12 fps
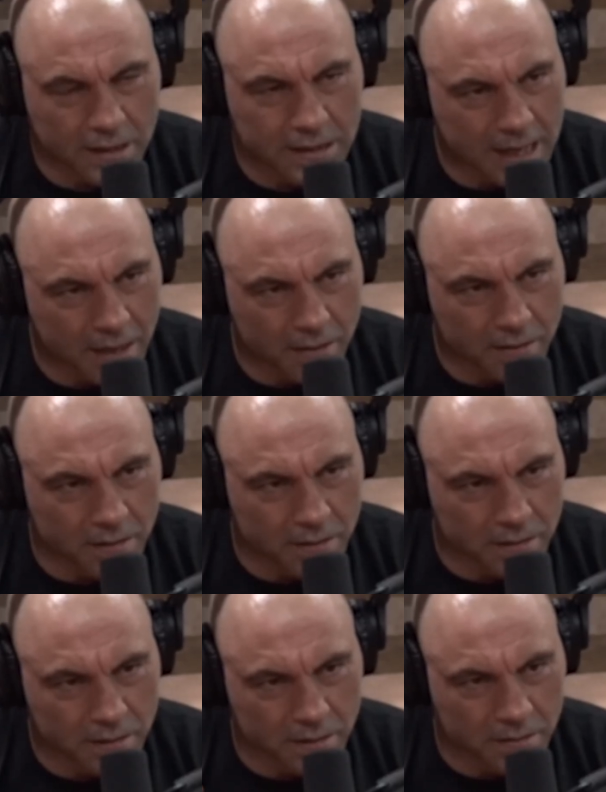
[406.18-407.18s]
that
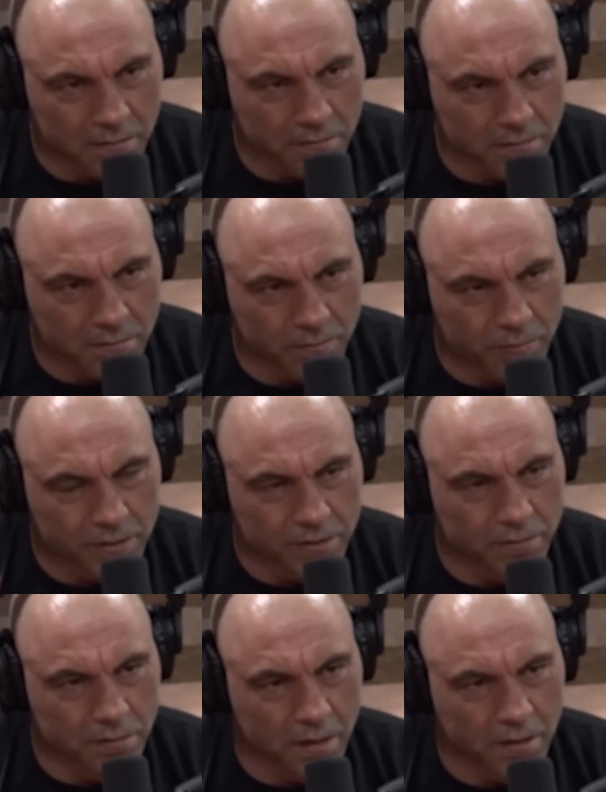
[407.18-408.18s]

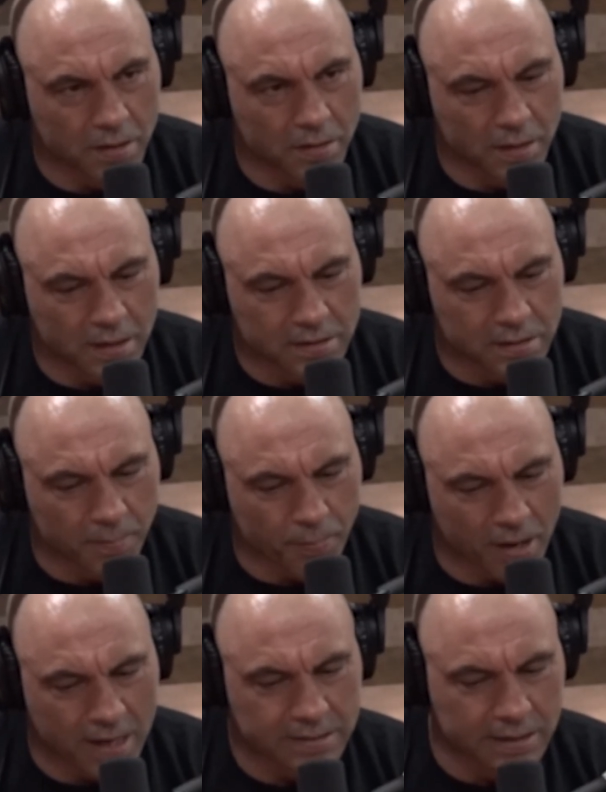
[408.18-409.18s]
is the
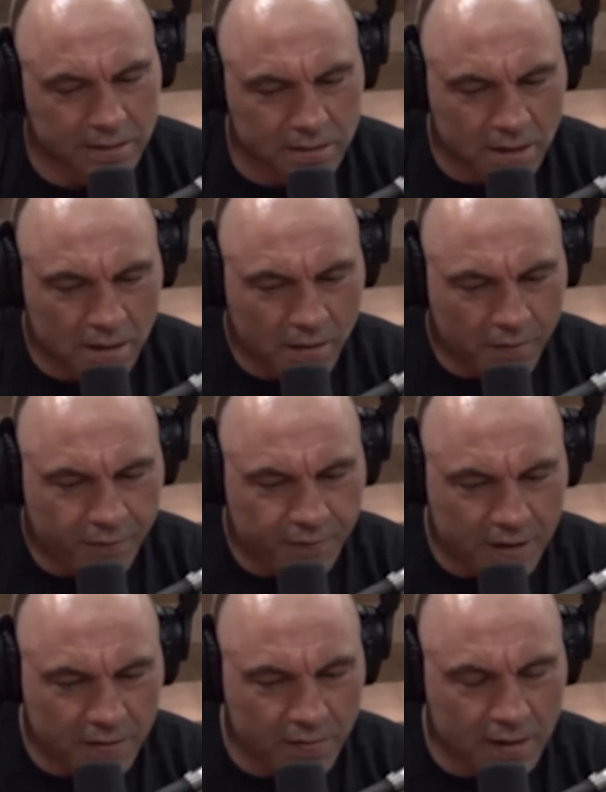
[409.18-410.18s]
process
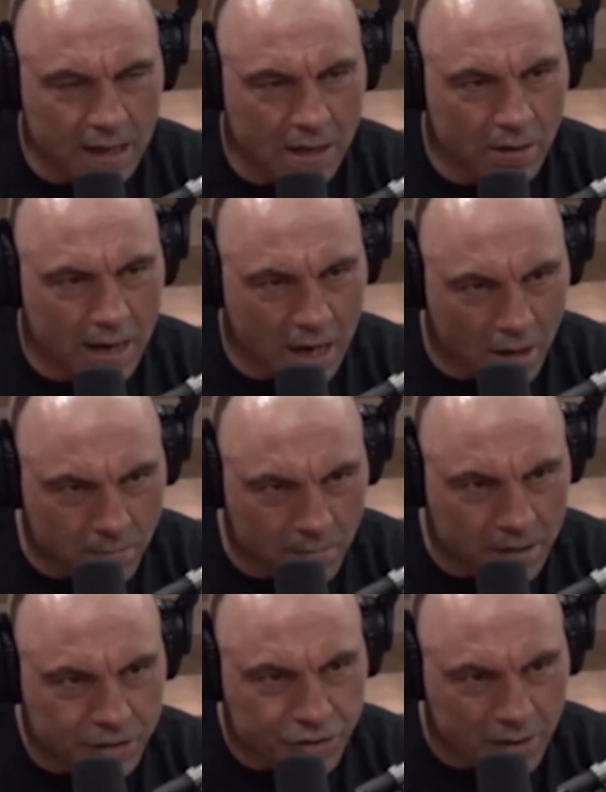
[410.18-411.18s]
figuring out how
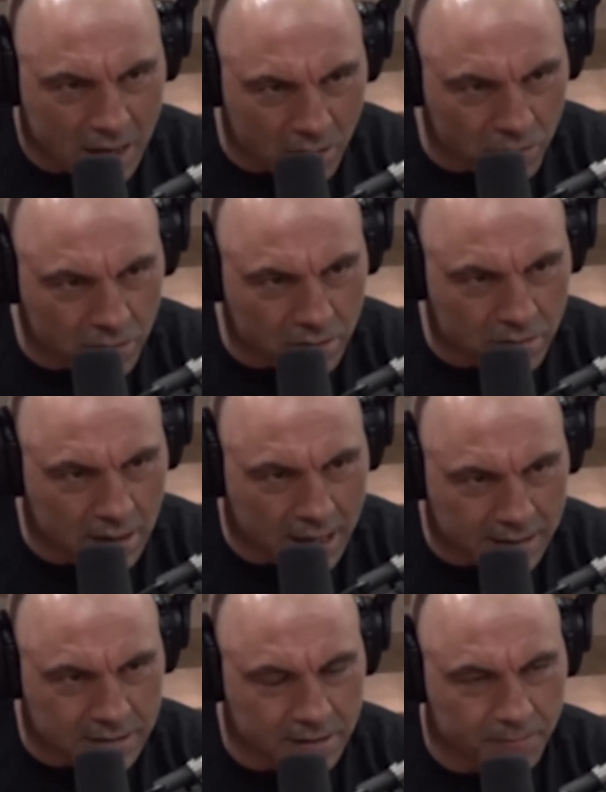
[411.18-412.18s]
much or how little
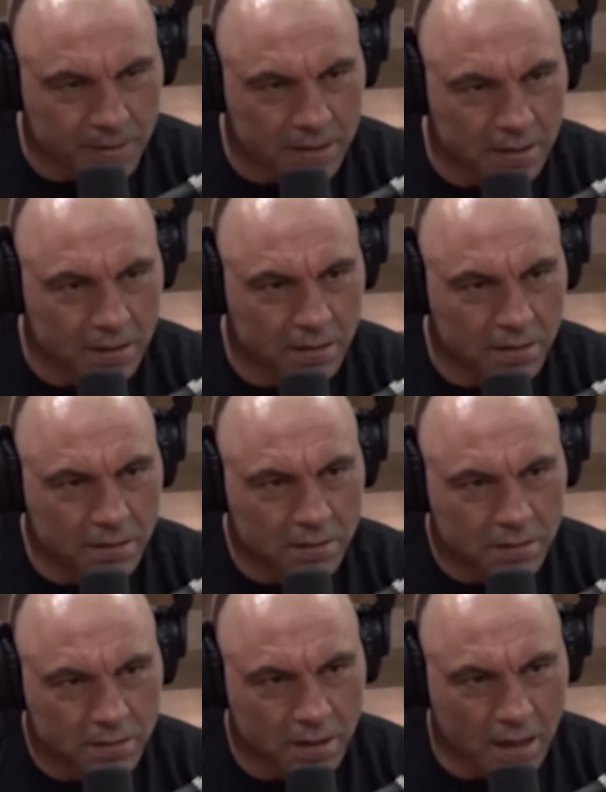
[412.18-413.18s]
has to be,
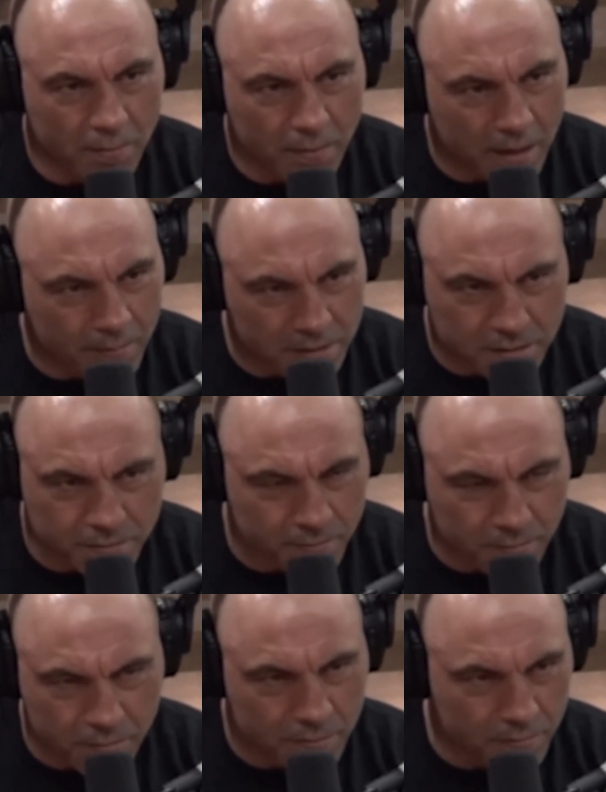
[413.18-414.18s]
how much
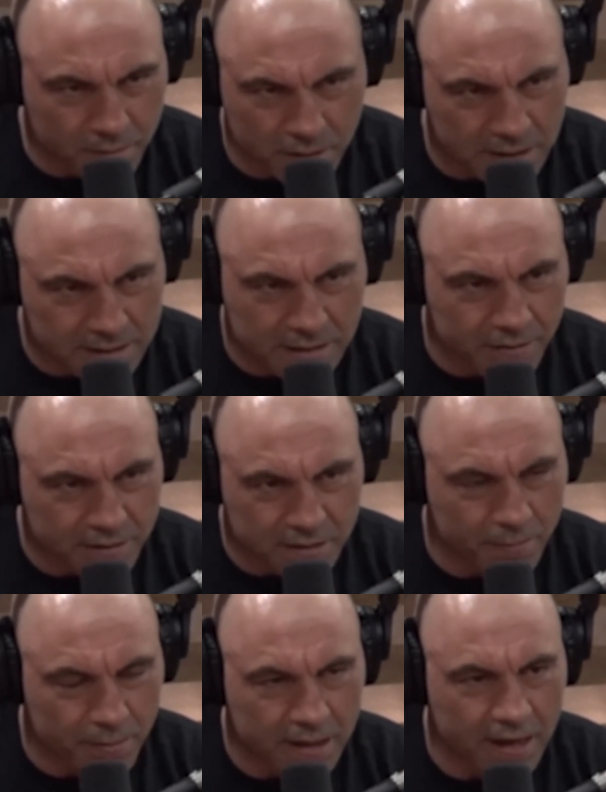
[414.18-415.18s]
these areas of the
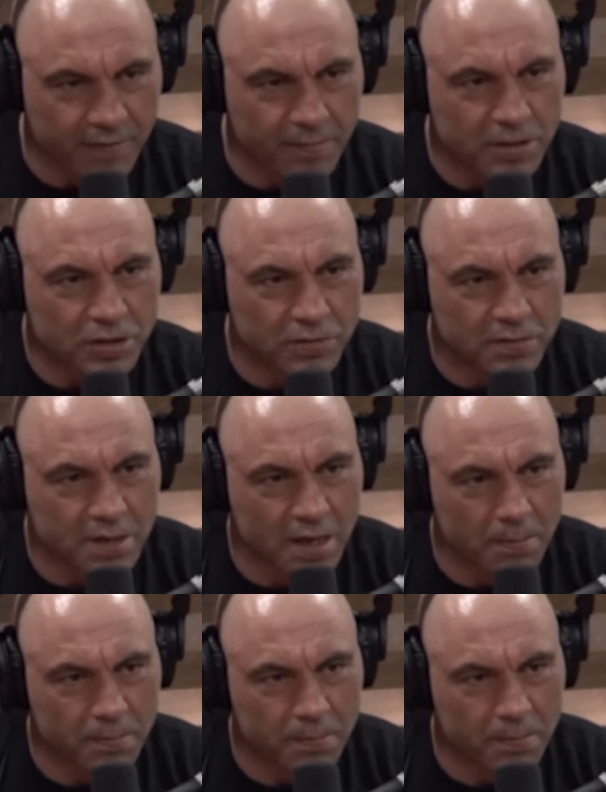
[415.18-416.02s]
brain have to be juiced up?